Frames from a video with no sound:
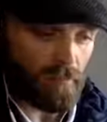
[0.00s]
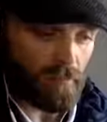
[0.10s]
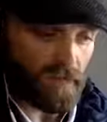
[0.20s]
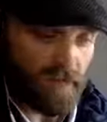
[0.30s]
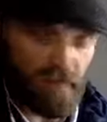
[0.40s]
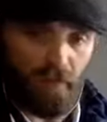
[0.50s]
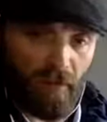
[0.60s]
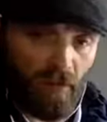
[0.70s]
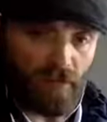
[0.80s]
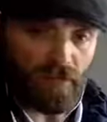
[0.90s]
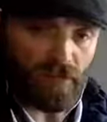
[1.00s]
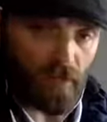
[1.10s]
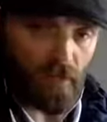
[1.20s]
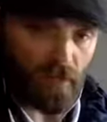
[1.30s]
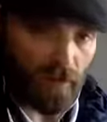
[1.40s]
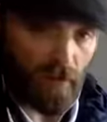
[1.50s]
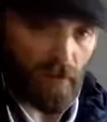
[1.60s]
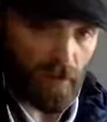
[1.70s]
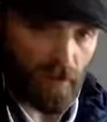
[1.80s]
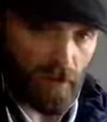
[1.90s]
live amongst one another
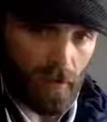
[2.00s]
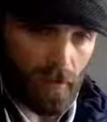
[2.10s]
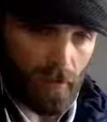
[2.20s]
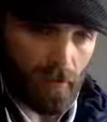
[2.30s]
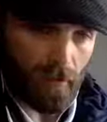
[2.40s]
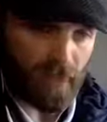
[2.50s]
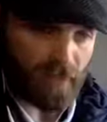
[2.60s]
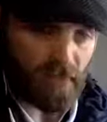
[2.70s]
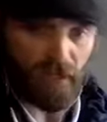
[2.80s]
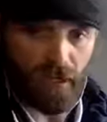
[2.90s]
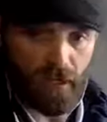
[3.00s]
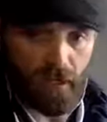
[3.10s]
peacefully.